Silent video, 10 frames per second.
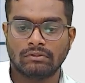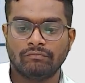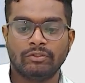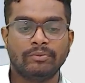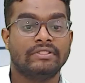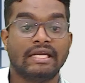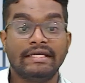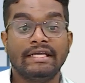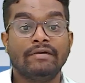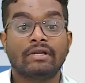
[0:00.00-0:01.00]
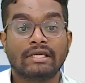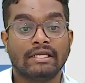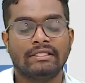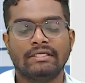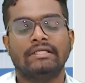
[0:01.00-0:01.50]
which means I didn't work
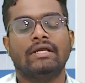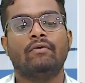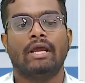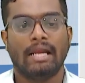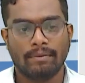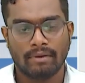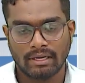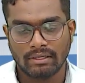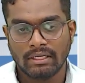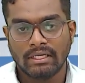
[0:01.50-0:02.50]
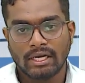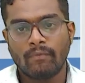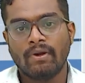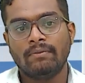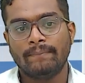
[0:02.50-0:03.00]
anything. Now I'll
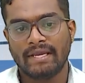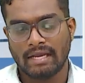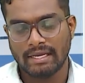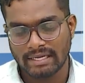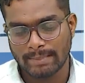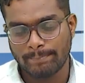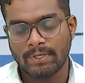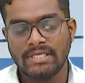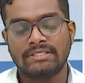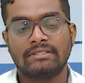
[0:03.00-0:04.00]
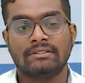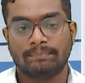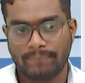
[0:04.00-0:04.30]
hire employees,